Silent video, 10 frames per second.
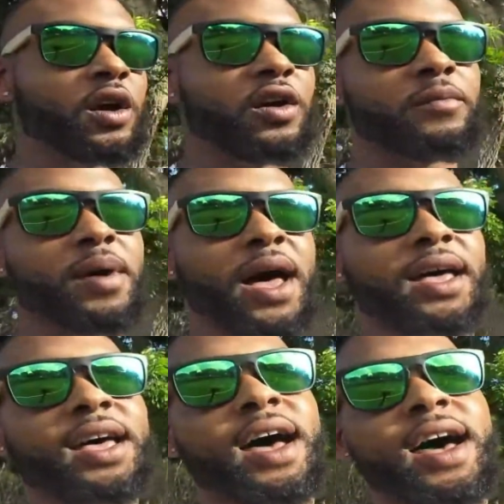of my
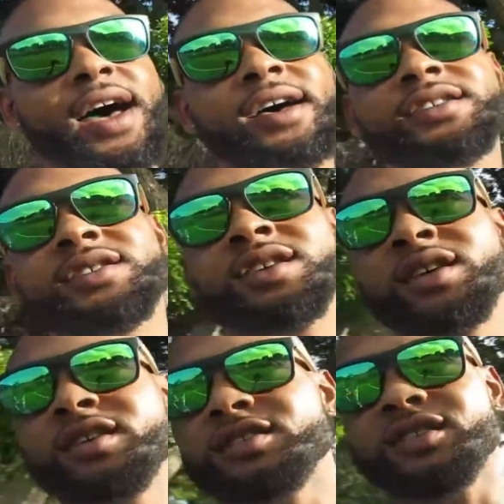guys.
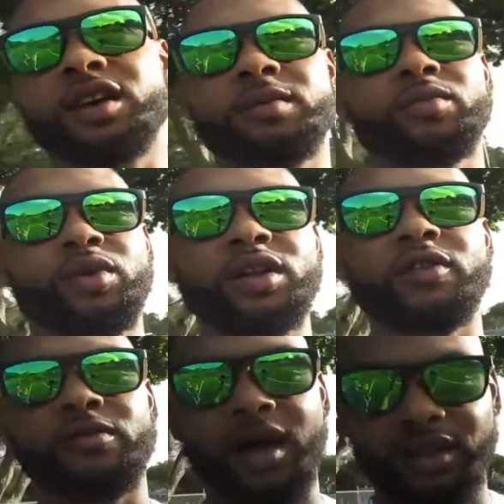Some, one
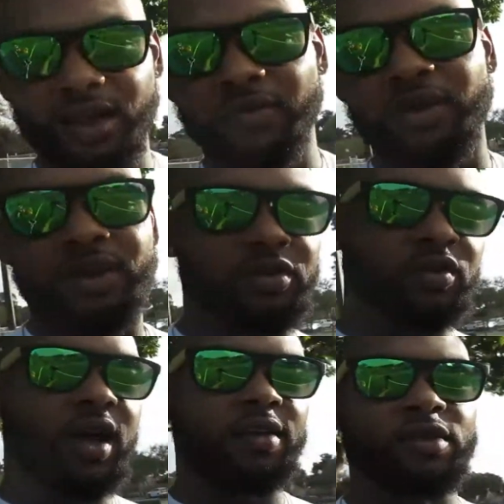of them I definitely know
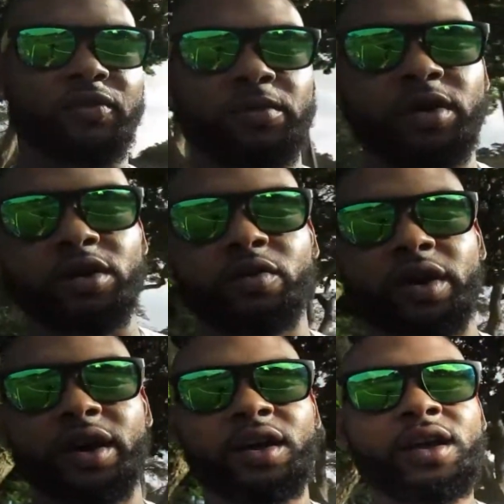you guys are familiar
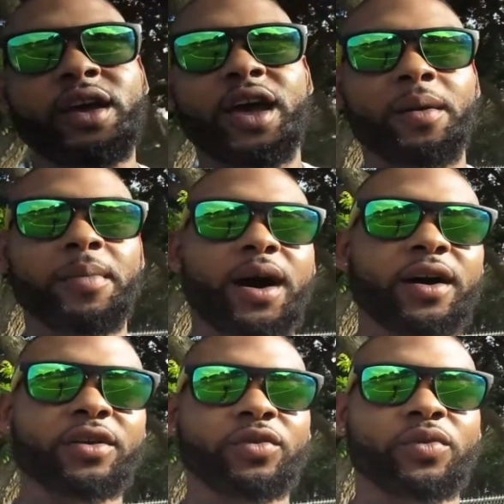with, and my
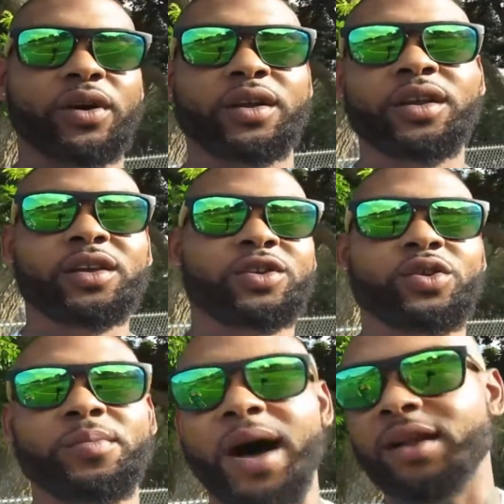other one,
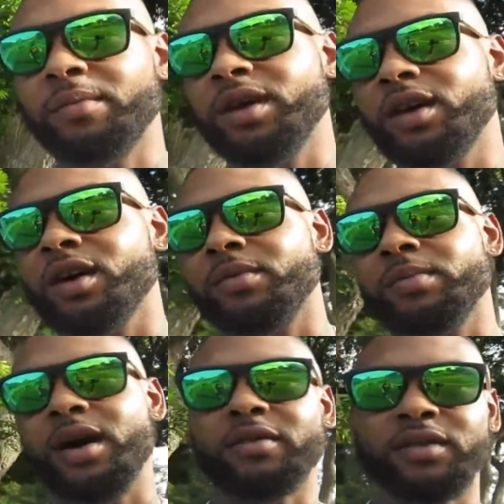you about to meet him. You
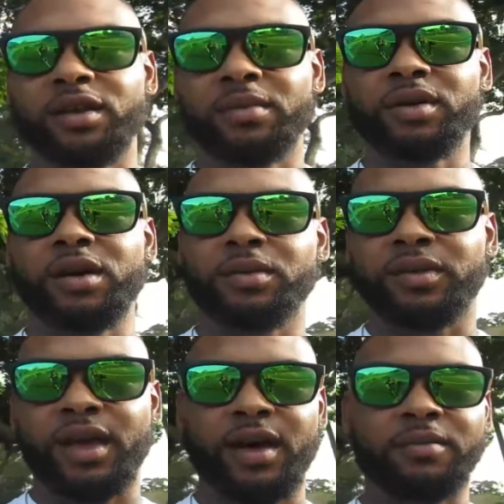might have seen him a couple
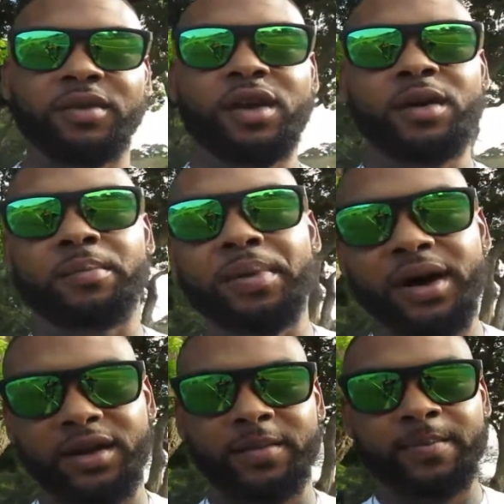times,
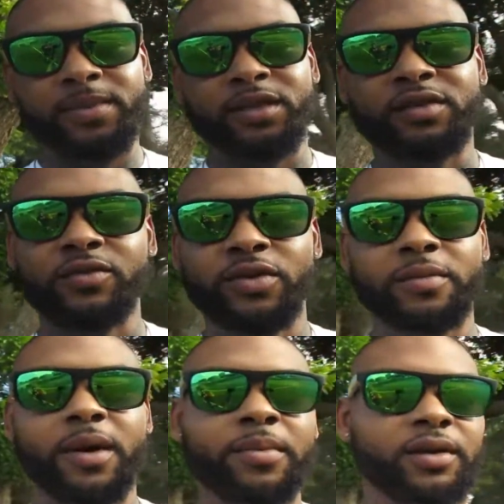but this is one
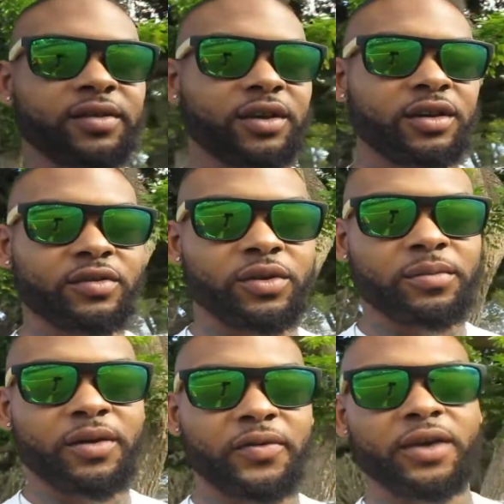of my mentees, one
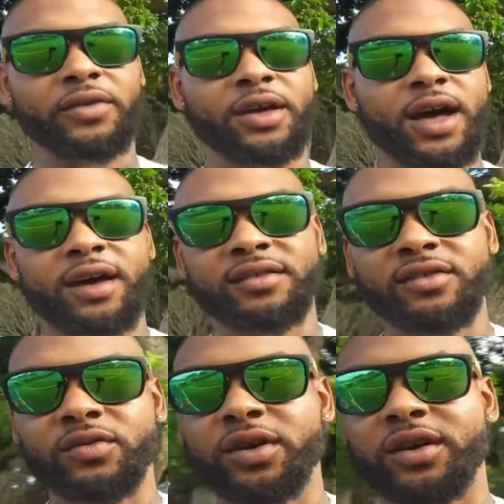of my favorite guys.
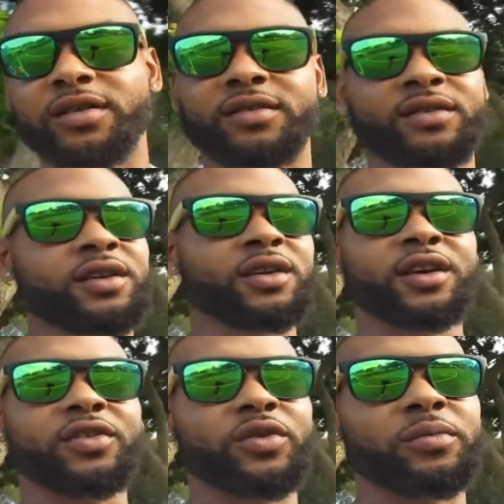He's with us.
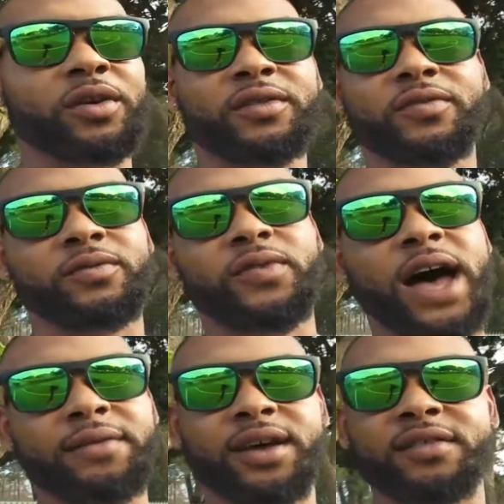He's with
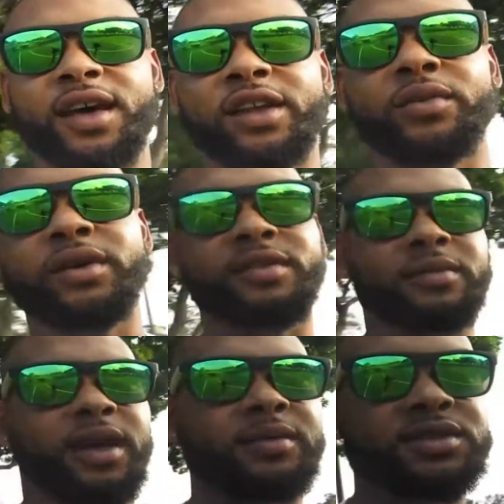five days out of the week,
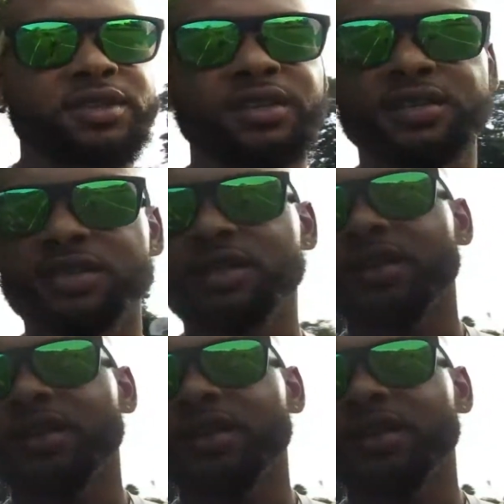sometimes six.